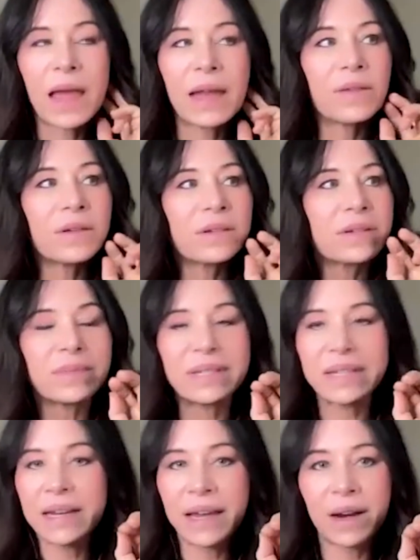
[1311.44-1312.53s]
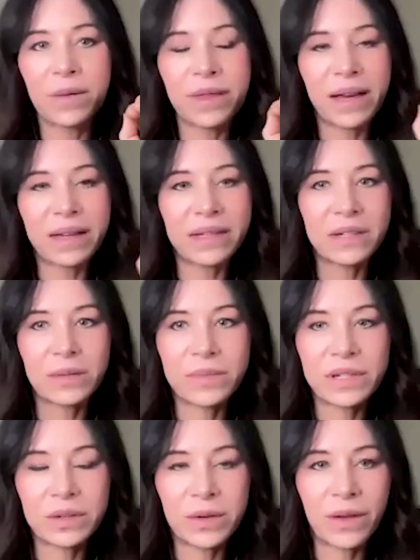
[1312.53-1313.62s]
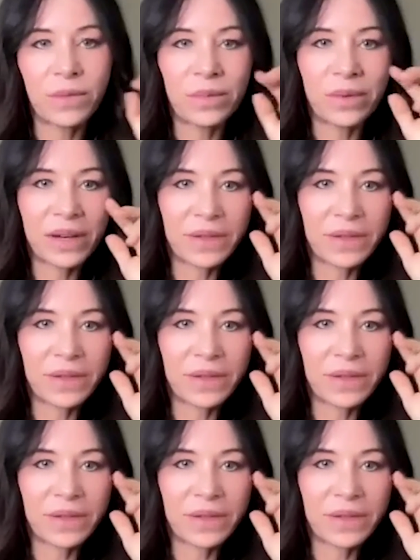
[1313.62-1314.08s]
Now, there's some skincare with exosomes too. Have you played